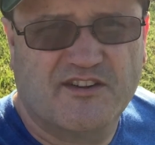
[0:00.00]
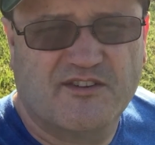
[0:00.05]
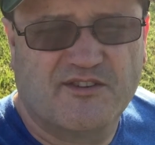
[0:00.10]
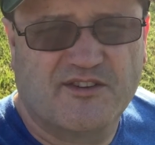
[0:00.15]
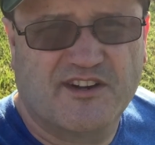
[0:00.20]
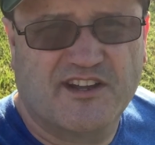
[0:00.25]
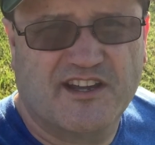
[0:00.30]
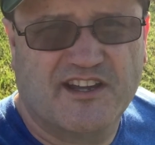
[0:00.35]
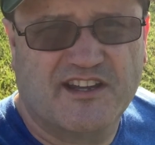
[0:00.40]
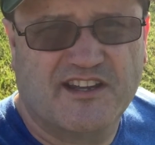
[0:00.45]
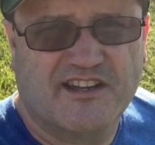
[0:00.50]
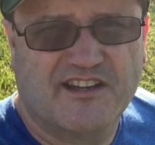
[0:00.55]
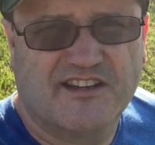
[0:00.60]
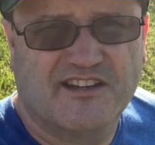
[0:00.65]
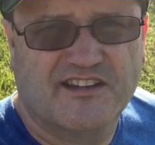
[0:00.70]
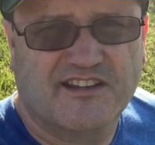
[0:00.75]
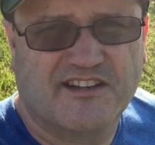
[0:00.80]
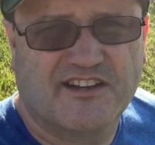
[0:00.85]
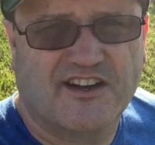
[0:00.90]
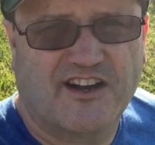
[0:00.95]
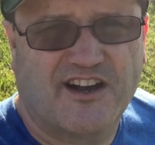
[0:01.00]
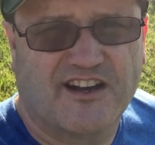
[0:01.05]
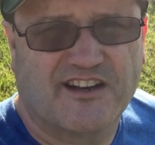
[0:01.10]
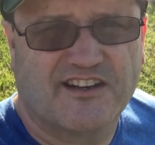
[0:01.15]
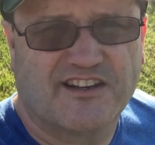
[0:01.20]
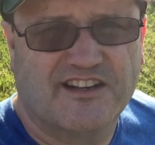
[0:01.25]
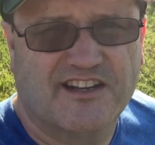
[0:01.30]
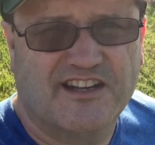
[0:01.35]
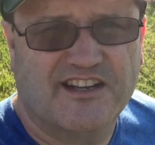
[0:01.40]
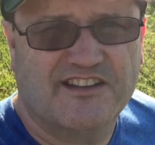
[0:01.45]
on a
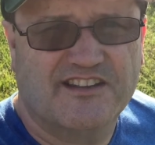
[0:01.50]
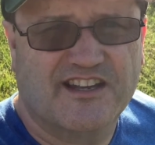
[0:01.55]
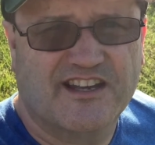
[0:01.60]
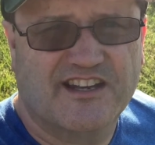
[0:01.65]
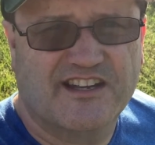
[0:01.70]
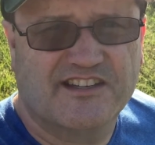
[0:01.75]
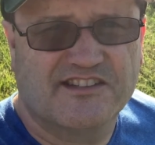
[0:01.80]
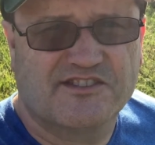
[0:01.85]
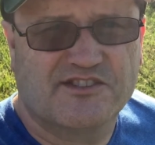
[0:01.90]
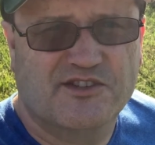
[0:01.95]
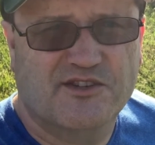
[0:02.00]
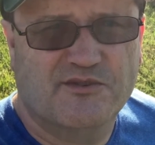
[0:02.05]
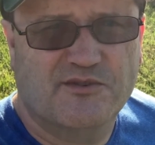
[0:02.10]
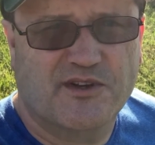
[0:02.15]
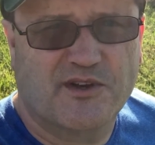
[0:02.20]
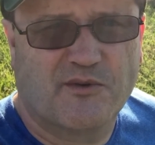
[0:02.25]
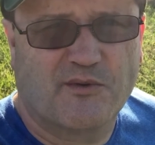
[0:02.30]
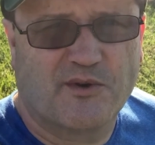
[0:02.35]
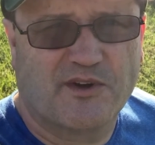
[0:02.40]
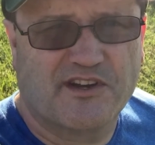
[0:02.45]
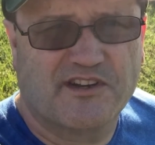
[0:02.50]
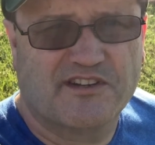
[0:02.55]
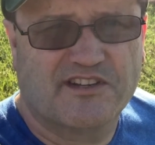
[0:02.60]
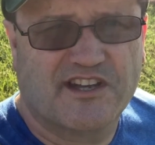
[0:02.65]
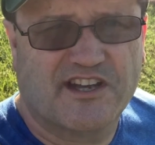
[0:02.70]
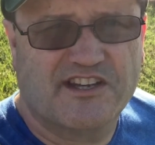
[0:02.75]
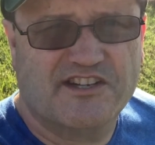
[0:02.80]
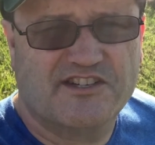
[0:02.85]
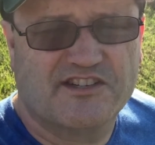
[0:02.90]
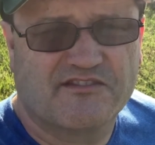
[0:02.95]
colony that is doing
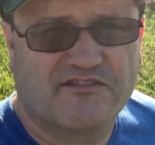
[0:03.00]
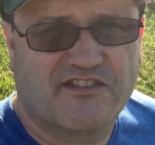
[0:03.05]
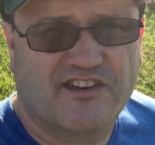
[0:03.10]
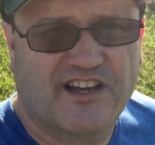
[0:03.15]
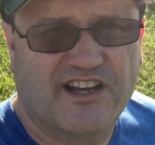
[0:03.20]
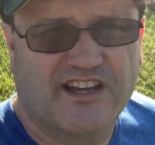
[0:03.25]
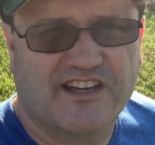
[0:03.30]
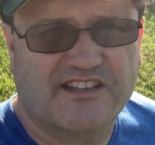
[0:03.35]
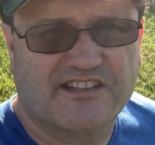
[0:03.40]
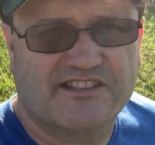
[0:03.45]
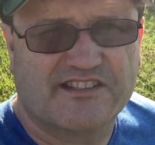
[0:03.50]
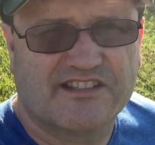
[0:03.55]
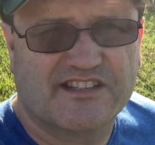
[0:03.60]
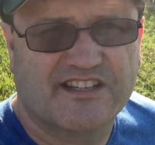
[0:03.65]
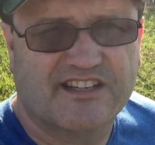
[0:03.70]
orientation flights.